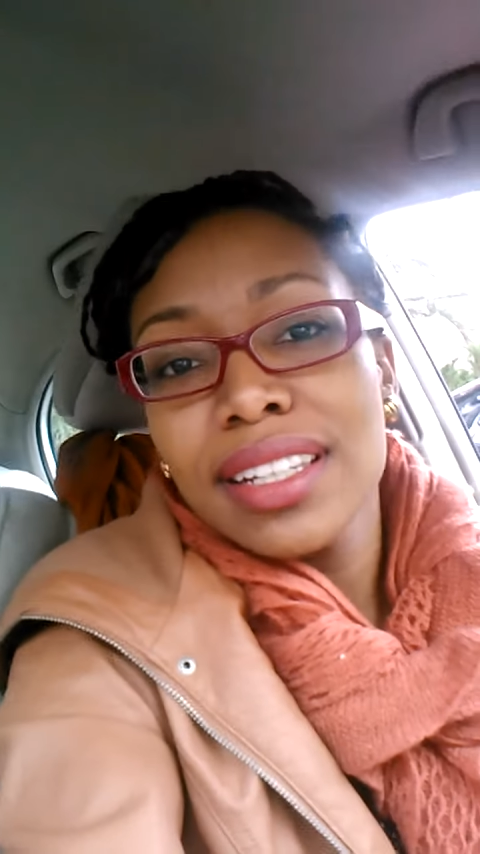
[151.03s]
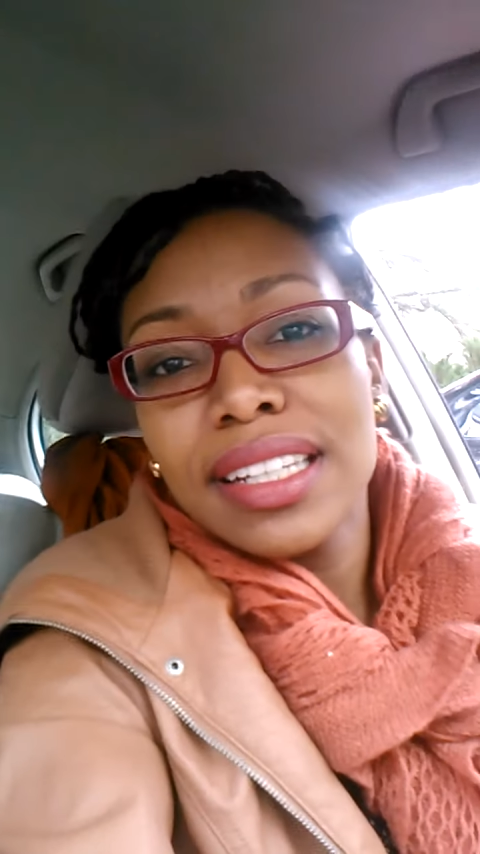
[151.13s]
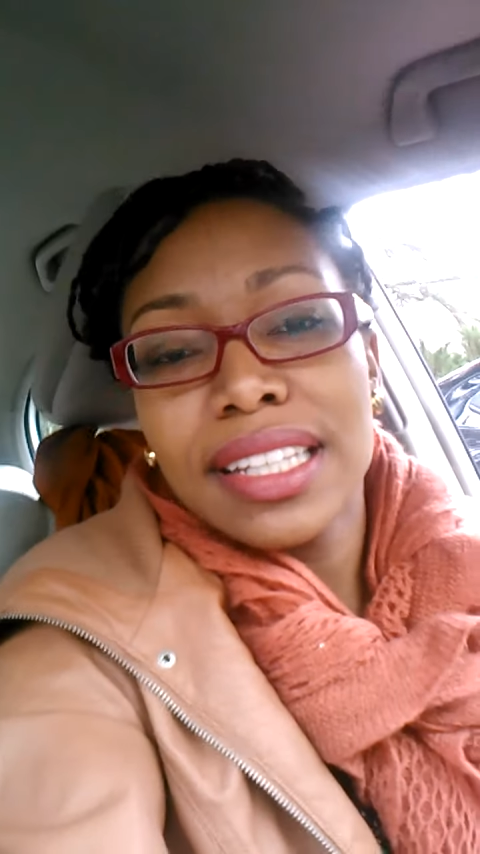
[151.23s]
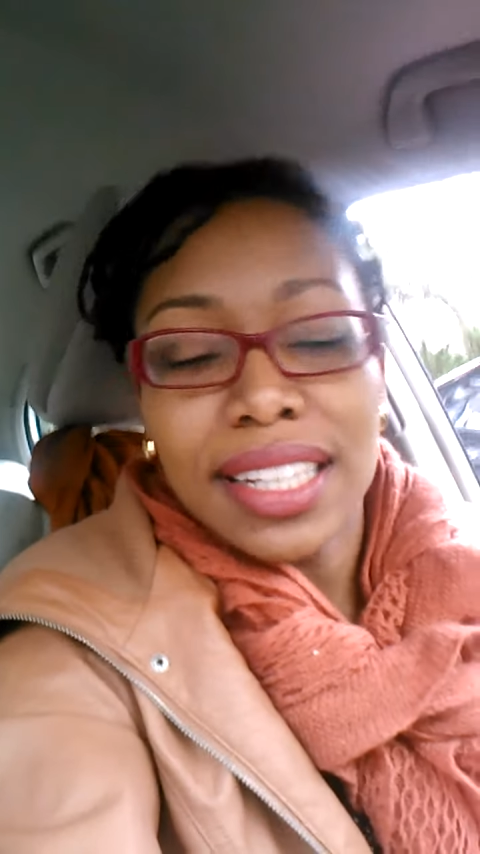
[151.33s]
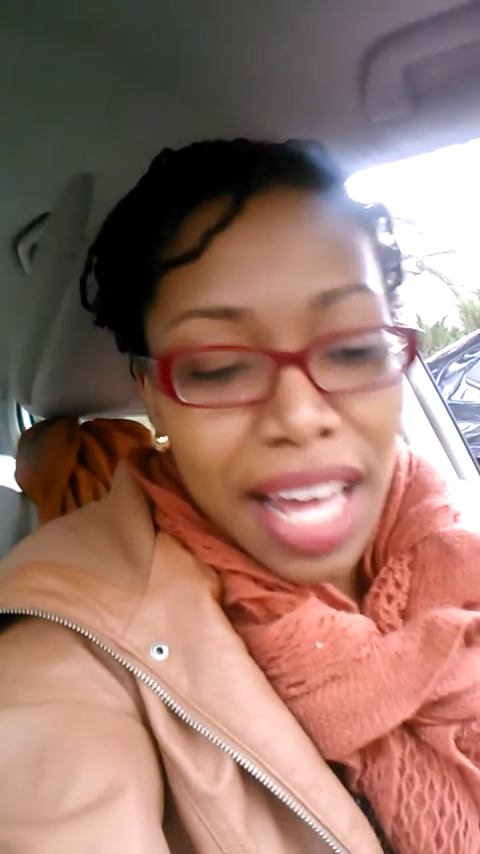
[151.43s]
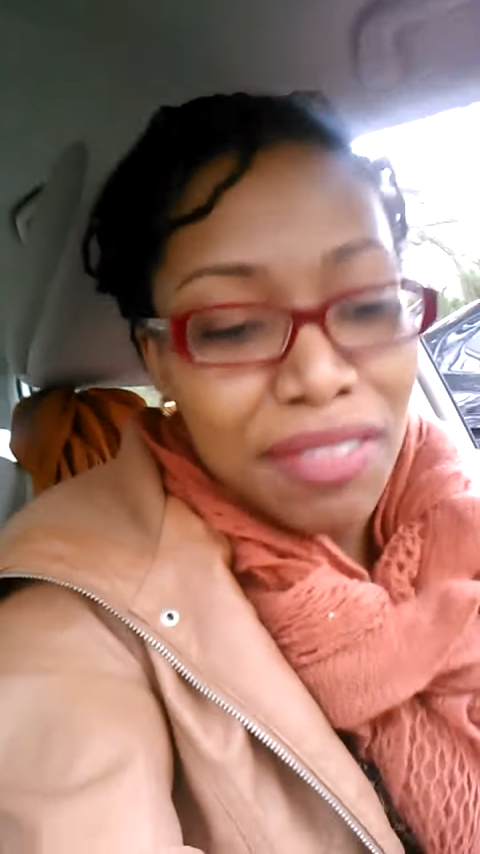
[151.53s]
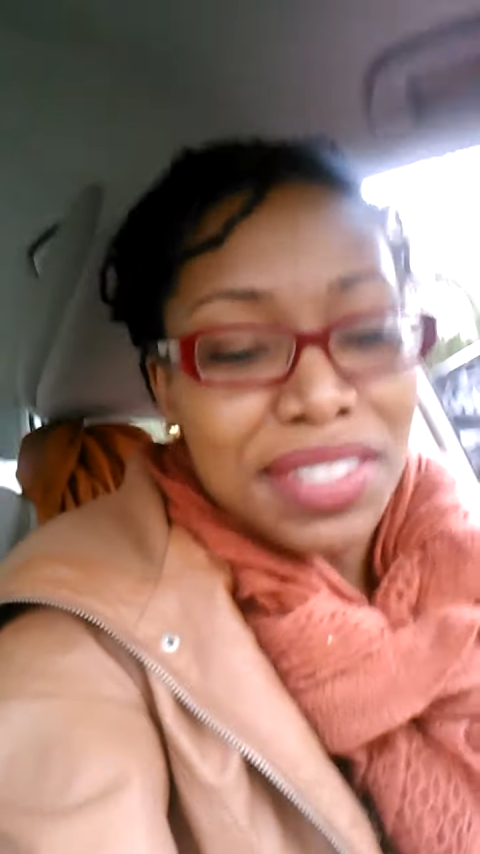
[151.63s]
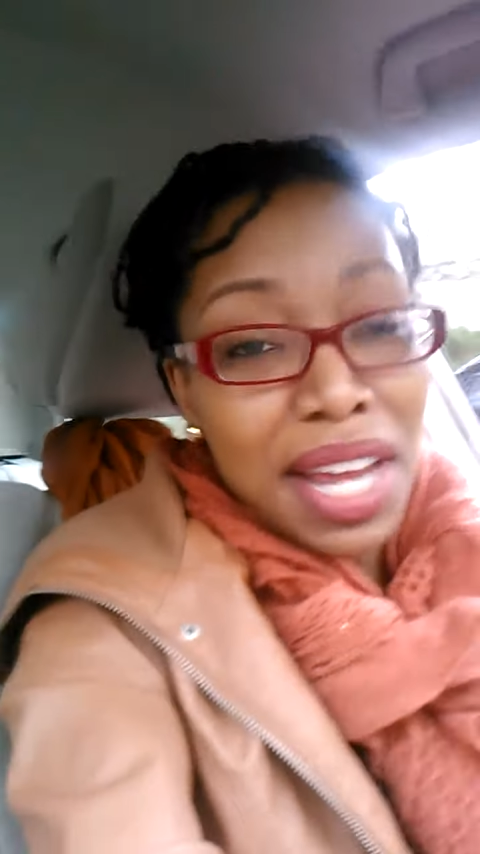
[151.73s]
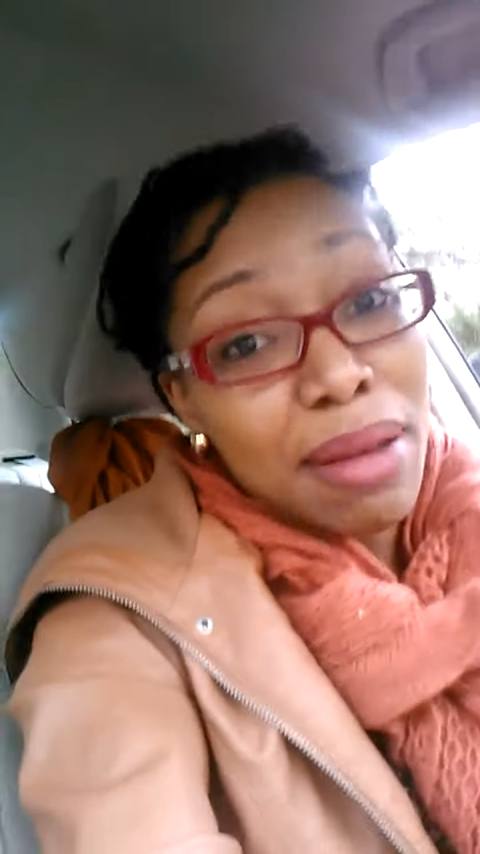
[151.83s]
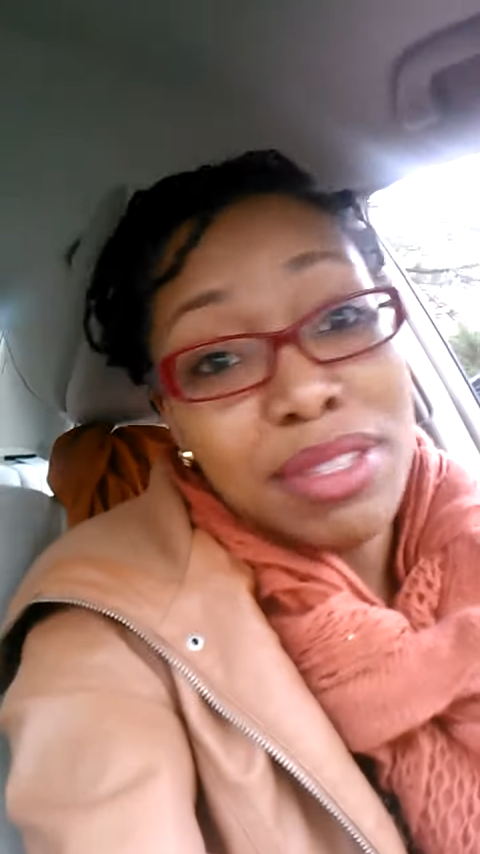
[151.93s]
The Life and
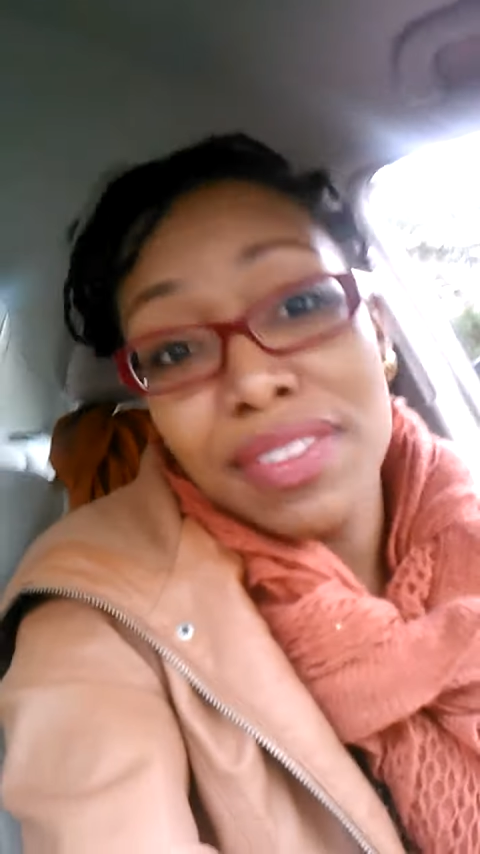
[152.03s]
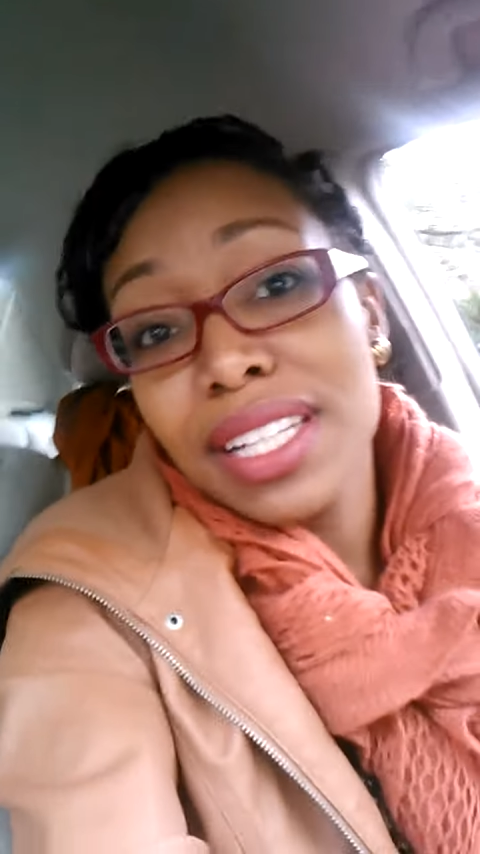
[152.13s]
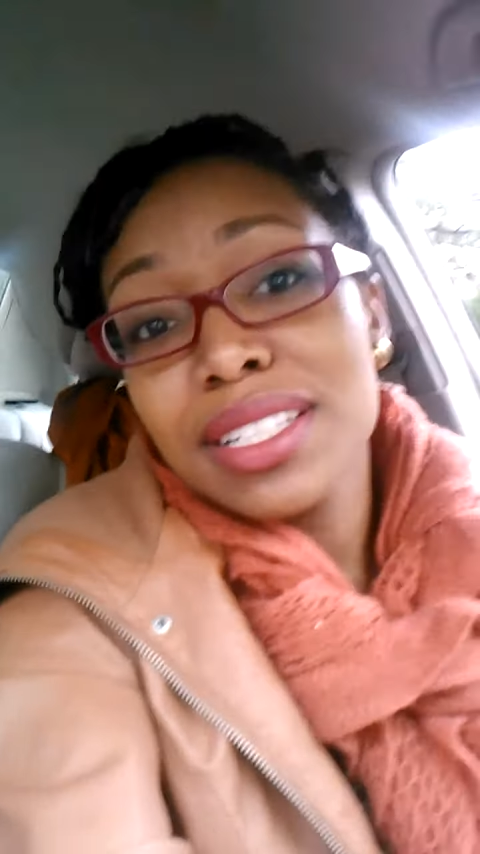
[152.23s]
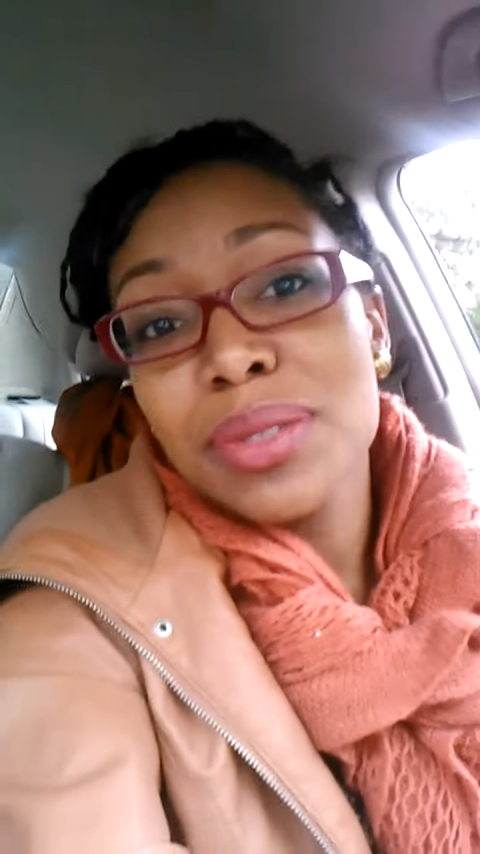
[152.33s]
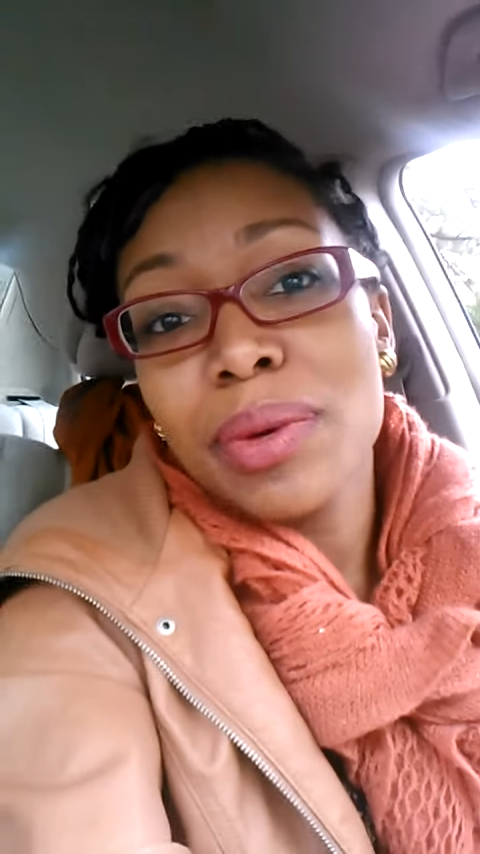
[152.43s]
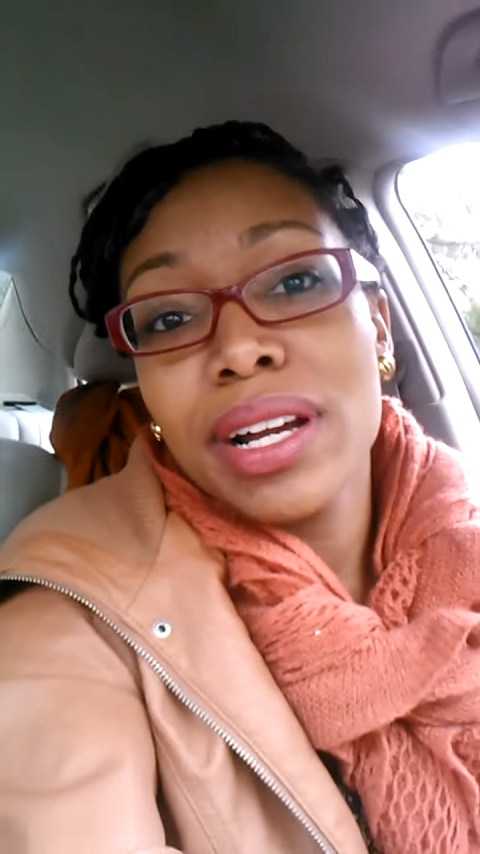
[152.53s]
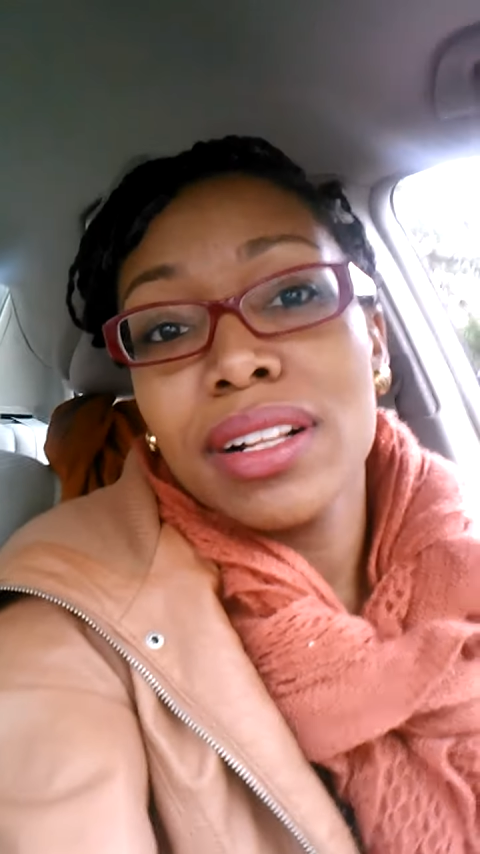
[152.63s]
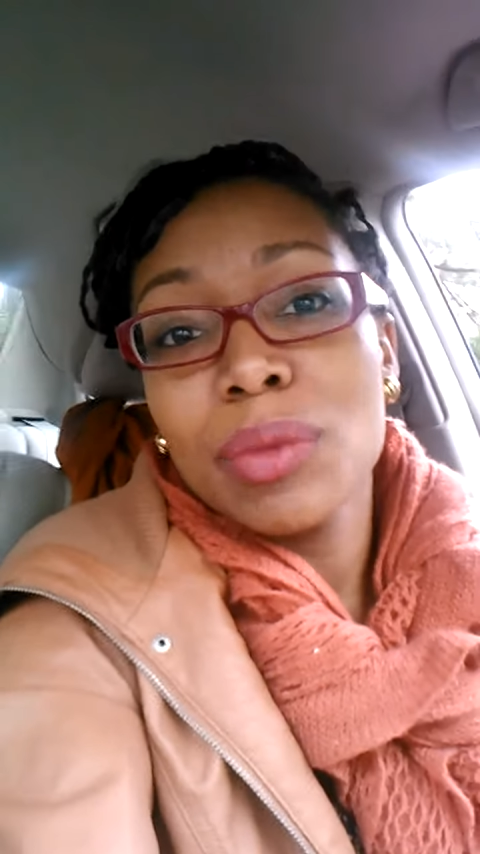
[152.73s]
Times of Neely Terrell,